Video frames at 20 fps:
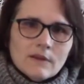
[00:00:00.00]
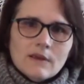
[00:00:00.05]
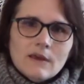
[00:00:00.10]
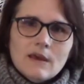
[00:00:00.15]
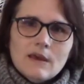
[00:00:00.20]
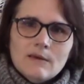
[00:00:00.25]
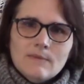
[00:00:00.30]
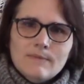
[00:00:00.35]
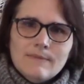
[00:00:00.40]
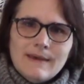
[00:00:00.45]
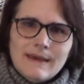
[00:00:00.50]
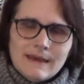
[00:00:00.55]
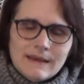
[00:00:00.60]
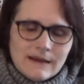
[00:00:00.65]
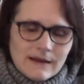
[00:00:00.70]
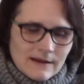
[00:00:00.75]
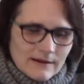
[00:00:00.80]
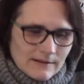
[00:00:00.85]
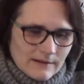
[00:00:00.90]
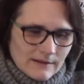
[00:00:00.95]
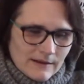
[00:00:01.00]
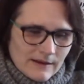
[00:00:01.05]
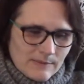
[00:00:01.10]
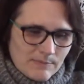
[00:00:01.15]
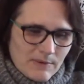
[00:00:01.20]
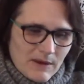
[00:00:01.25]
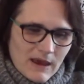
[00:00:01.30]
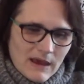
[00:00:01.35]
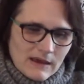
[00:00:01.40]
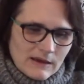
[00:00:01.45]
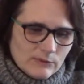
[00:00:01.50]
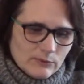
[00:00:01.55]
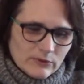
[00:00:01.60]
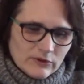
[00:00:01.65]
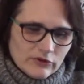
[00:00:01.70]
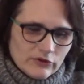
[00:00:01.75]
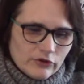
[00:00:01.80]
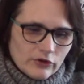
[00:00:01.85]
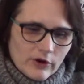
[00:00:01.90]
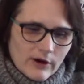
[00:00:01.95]
Immediately, Paine
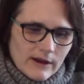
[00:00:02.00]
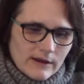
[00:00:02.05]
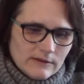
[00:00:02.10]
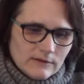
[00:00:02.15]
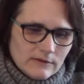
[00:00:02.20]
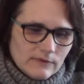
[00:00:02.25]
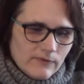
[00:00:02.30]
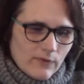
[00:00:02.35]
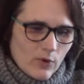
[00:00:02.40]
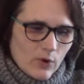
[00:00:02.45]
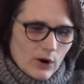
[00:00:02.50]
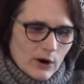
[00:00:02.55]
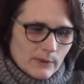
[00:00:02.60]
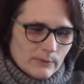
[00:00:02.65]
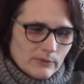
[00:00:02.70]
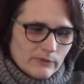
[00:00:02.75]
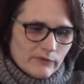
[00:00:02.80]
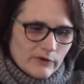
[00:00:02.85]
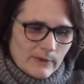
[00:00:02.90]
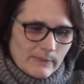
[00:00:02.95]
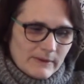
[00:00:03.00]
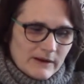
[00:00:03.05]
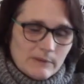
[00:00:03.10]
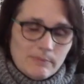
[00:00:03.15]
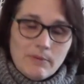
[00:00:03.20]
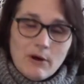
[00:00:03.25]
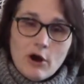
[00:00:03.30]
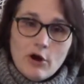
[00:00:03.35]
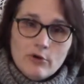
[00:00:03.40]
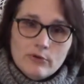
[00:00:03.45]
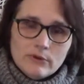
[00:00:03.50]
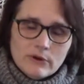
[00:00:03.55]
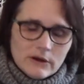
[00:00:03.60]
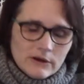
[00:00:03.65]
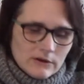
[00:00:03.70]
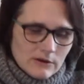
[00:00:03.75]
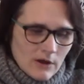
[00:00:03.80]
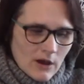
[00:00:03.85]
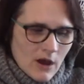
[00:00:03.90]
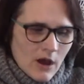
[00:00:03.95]
was transformed from an
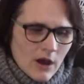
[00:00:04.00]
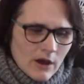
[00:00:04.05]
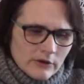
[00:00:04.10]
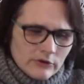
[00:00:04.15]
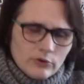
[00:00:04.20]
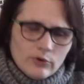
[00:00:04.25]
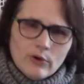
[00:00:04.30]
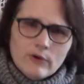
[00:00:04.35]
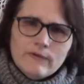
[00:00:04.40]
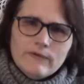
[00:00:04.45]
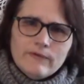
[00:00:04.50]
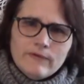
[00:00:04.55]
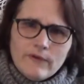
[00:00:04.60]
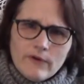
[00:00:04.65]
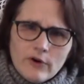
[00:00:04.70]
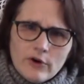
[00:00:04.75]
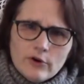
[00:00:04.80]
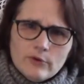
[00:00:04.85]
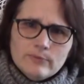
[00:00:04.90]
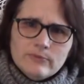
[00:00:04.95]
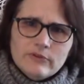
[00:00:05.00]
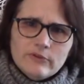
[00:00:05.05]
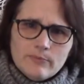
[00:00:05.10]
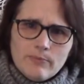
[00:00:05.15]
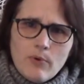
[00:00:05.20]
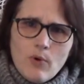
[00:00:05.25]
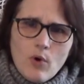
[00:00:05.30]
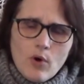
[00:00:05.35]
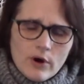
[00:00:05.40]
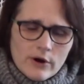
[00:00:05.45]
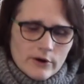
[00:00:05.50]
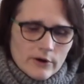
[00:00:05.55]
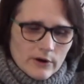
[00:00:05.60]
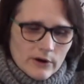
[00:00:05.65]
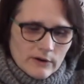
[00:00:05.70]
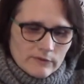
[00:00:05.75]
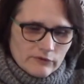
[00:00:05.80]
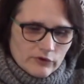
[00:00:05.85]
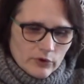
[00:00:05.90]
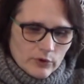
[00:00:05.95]
opponent to a firm supporter
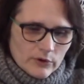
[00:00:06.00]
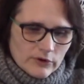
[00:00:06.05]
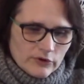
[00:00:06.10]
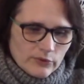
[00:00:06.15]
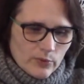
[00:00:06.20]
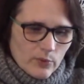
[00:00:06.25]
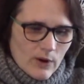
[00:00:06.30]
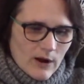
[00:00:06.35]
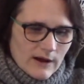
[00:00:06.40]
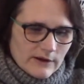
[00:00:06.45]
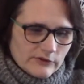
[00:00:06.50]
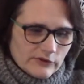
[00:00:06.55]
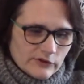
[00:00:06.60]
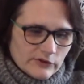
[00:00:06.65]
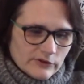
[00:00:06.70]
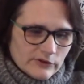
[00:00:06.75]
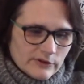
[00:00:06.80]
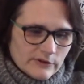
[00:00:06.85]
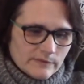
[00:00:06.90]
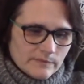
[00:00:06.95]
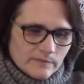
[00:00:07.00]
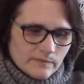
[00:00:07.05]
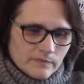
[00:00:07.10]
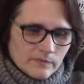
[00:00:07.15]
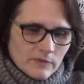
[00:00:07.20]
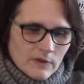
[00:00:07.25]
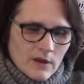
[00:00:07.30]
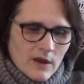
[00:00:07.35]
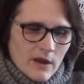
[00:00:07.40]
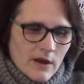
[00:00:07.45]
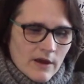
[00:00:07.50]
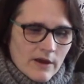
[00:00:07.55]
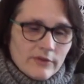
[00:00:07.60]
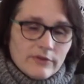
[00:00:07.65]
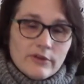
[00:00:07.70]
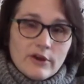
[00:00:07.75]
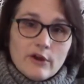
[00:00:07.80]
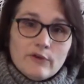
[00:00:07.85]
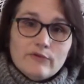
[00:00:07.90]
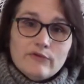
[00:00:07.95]
of George Washington.
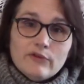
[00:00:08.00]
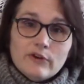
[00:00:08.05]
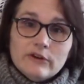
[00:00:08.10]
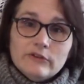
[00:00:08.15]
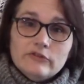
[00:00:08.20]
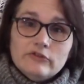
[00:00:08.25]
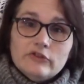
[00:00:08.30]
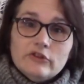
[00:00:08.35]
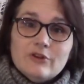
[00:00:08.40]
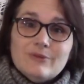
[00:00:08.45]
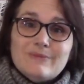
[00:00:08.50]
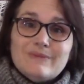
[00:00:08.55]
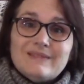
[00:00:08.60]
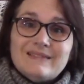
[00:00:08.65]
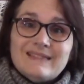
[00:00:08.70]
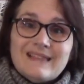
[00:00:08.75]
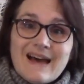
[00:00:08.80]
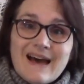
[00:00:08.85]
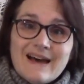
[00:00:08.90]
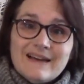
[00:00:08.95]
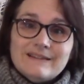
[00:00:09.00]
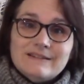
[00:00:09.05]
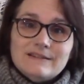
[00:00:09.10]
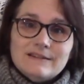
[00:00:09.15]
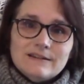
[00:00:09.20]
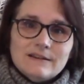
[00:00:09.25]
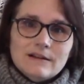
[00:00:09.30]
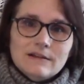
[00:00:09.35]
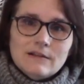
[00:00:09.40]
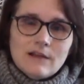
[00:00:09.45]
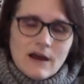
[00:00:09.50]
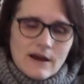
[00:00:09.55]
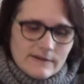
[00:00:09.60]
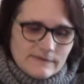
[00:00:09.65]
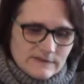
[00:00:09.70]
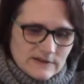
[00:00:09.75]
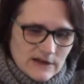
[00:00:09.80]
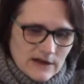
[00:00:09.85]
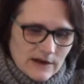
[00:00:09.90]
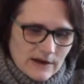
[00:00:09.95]
Their friendship lasted a
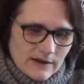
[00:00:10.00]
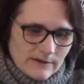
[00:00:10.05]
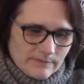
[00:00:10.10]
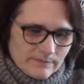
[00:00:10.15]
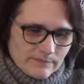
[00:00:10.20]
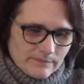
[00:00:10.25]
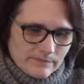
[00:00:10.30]
lifetime.